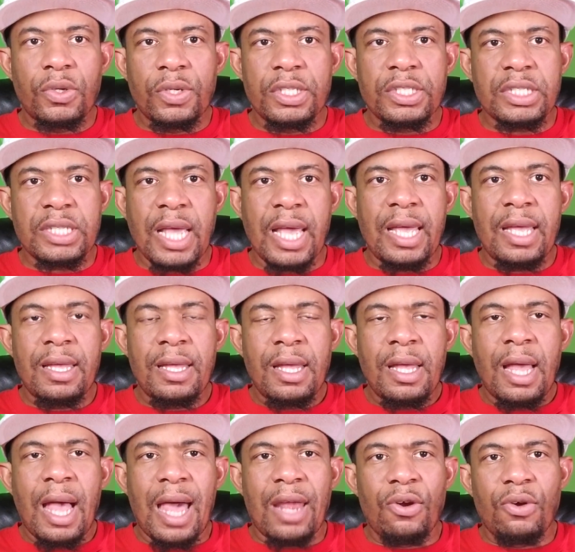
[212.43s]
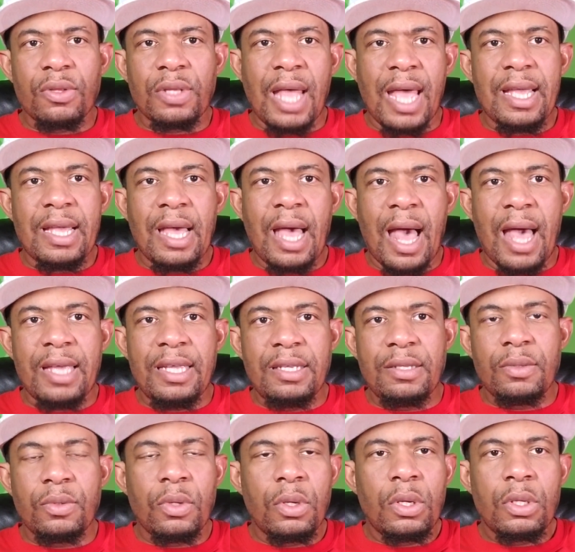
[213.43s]
to say, I don't like how
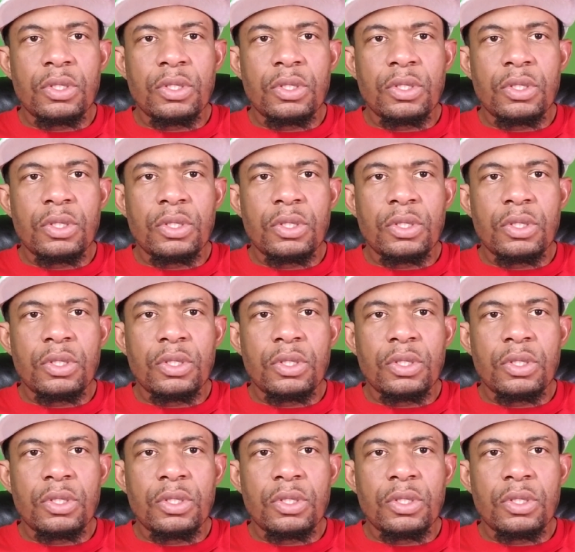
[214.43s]
he...